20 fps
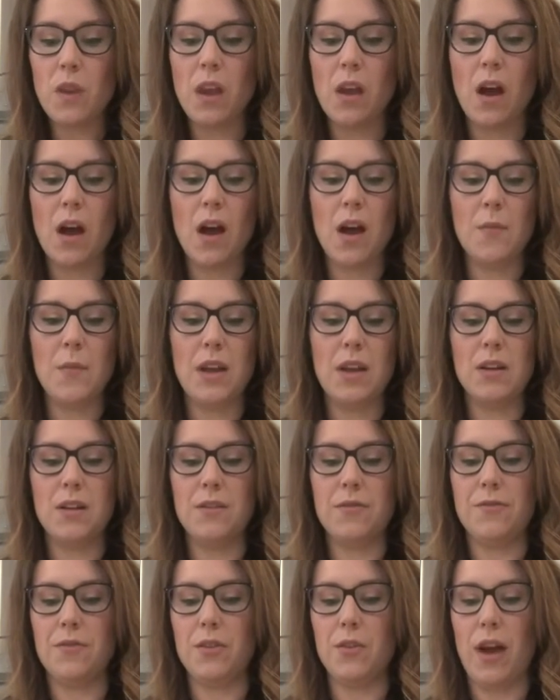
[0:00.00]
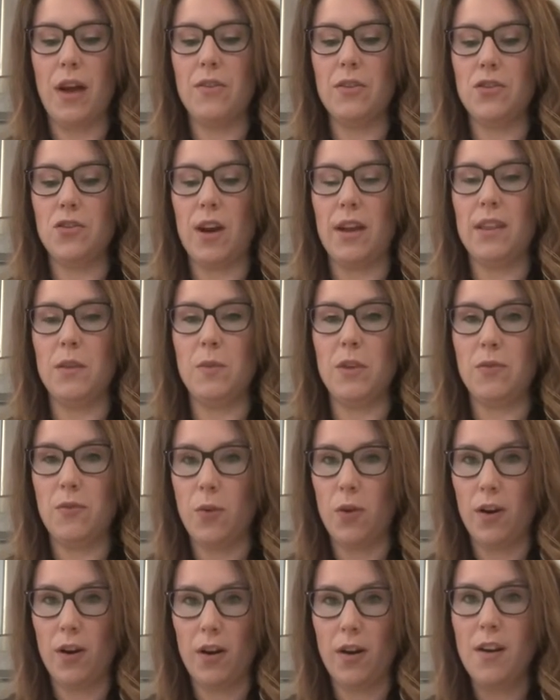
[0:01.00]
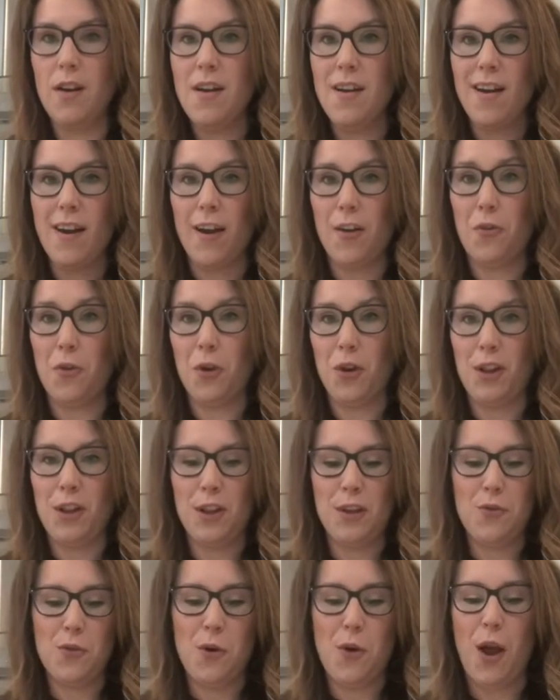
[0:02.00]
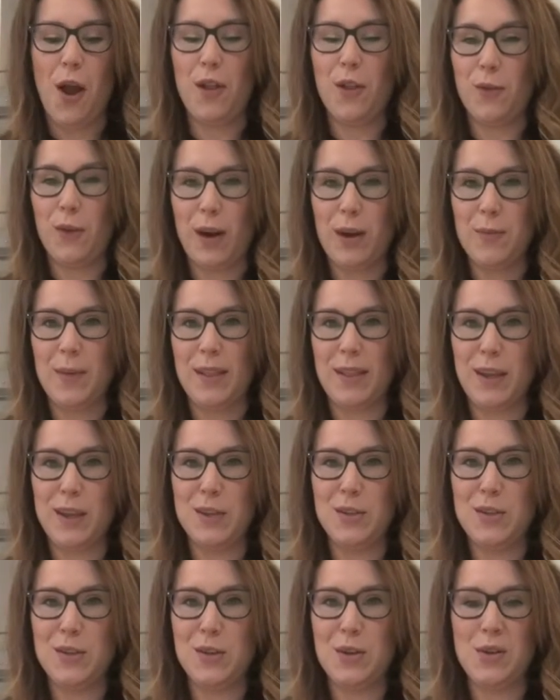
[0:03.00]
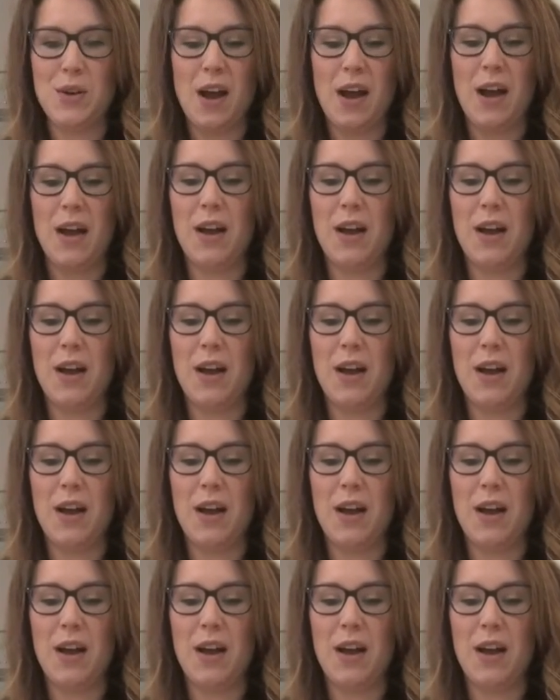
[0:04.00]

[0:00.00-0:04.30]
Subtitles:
And if you haven't tried them before, I really highly recommend that you do.